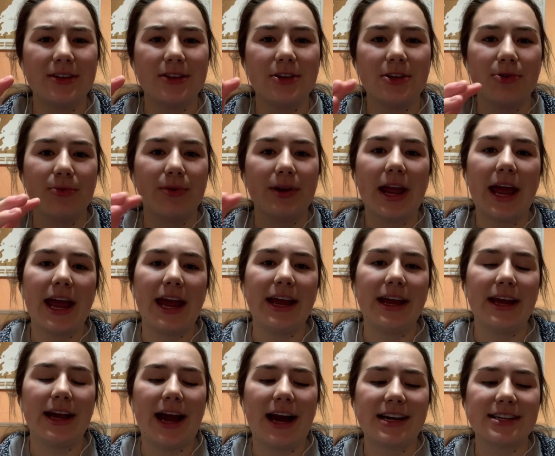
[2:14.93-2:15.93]

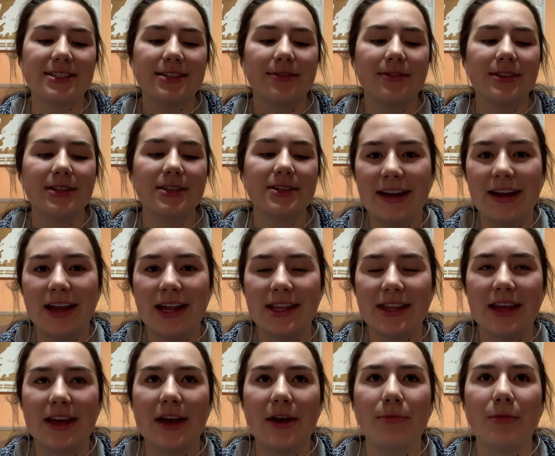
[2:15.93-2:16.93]
Q&A activities,
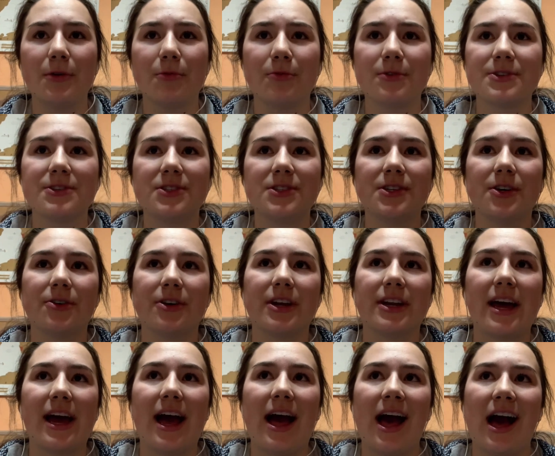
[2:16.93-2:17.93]
and then we were still
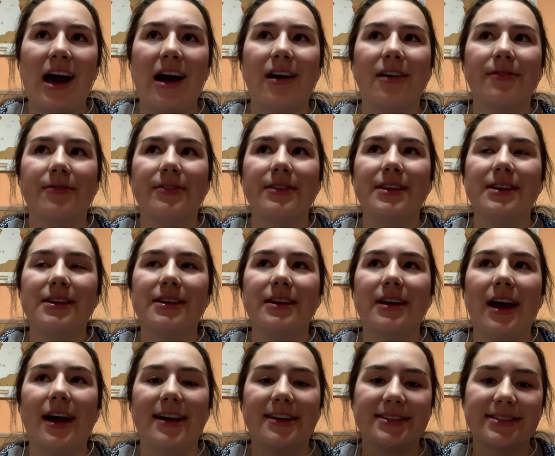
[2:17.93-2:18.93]
going to have
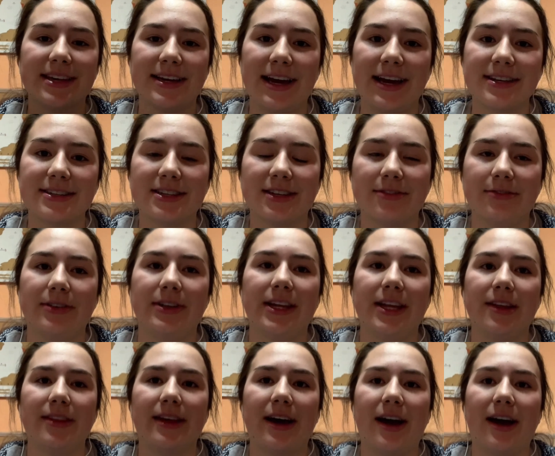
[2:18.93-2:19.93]
the essay
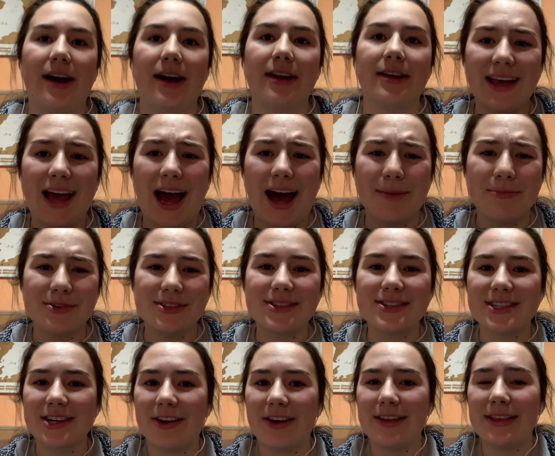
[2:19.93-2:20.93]
activity that
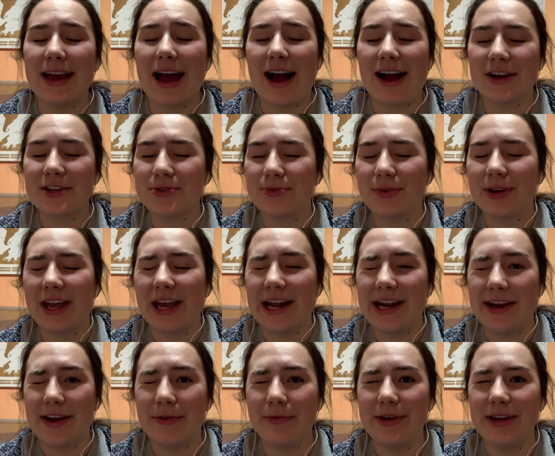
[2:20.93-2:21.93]
happens during the actual
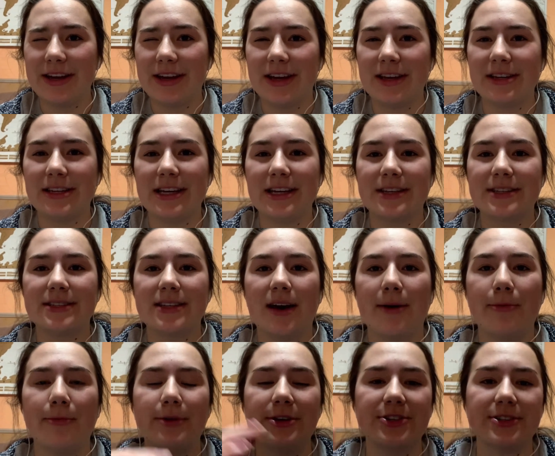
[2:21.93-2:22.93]
candidate weekend, except
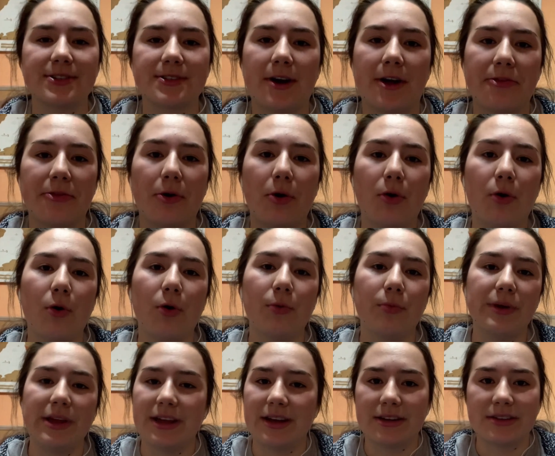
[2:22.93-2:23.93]
we just got the whole
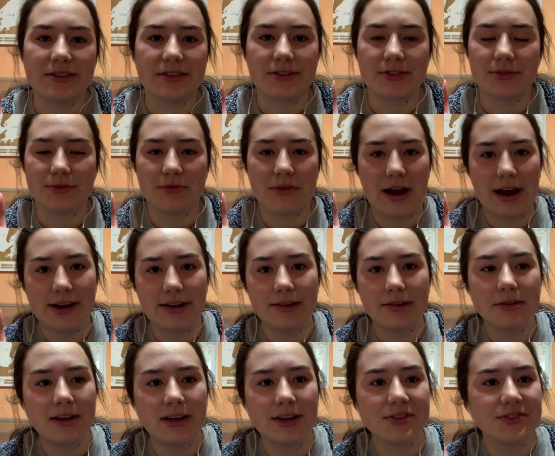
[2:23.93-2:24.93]
weekend to write
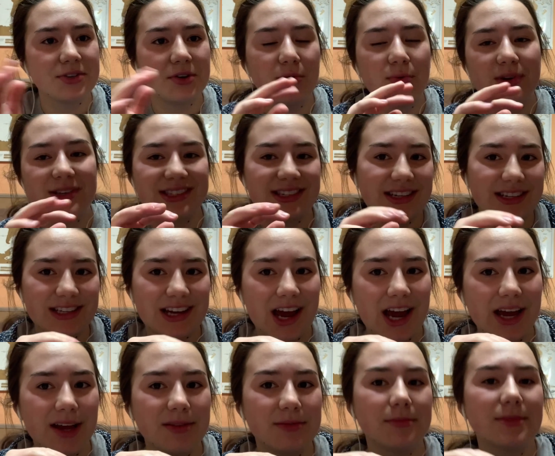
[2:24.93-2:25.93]
it. And so it wasn't a
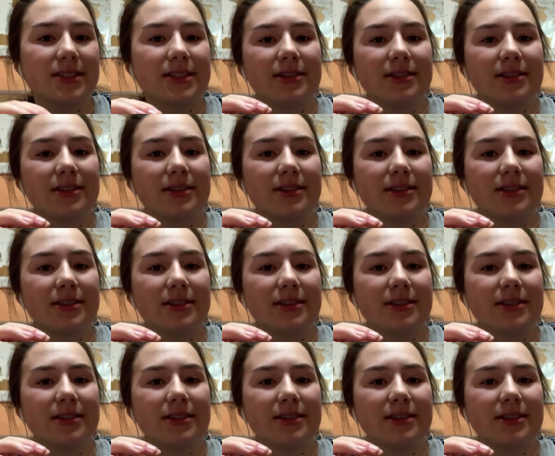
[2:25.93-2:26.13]
timed